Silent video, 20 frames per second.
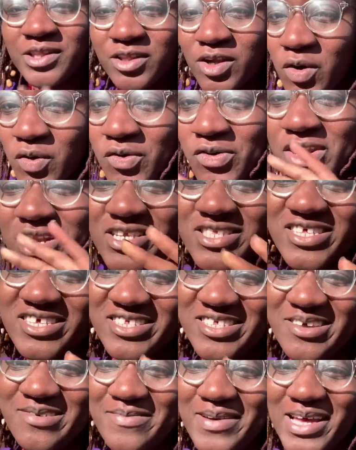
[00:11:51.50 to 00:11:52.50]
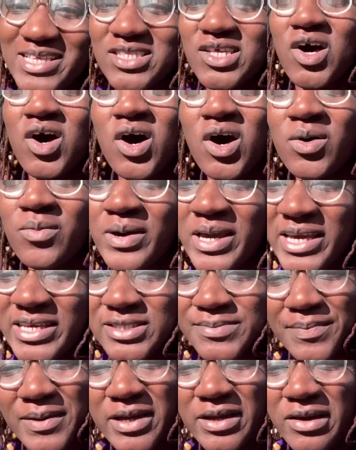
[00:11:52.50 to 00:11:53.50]
with no criticism, as always.
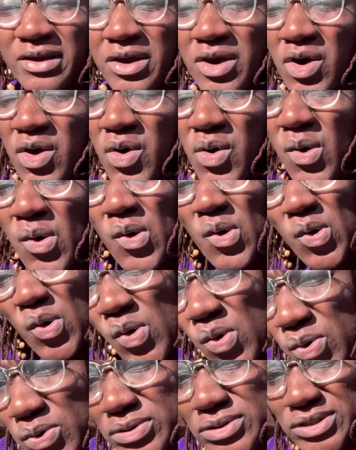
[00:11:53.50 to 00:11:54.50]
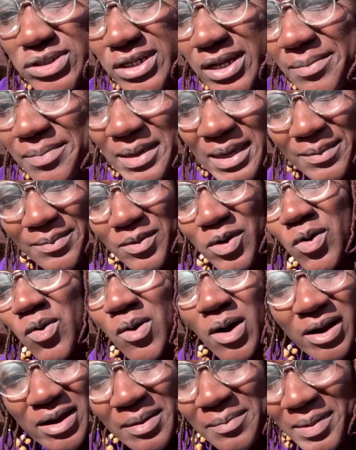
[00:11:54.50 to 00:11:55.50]
But who do your people? Who
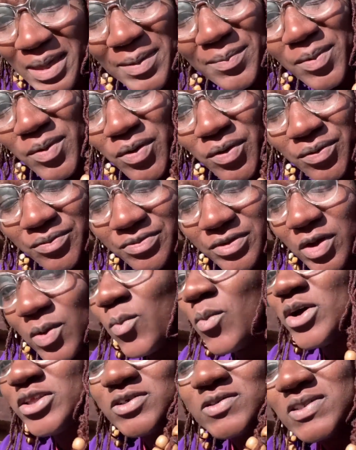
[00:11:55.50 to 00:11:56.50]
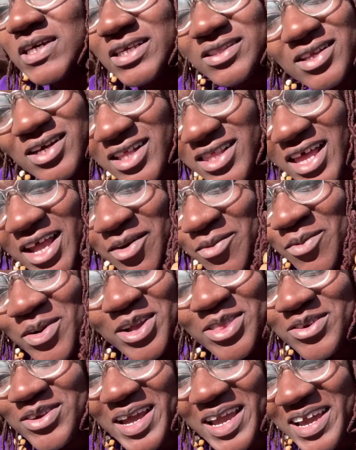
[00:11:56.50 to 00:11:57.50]
are your people? What do they look like?
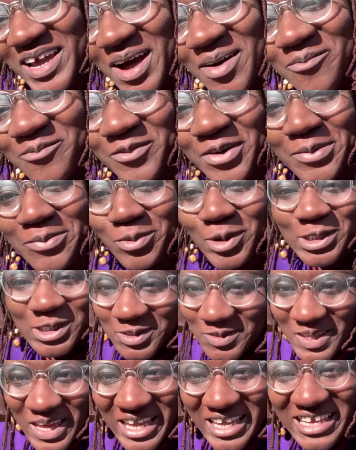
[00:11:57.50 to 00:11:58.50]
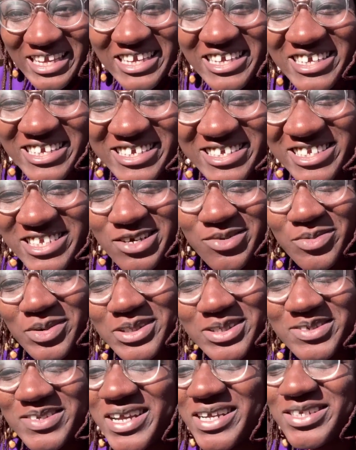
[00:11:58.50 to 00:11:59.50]
Where do they come from? What do they eat?
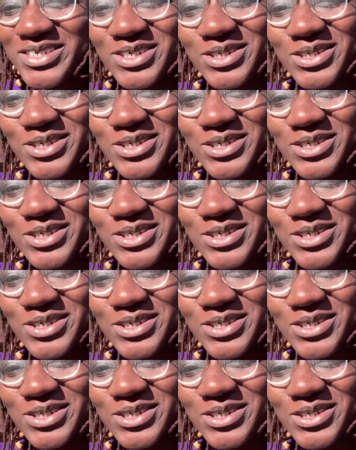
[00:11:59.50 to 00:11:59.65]
What do they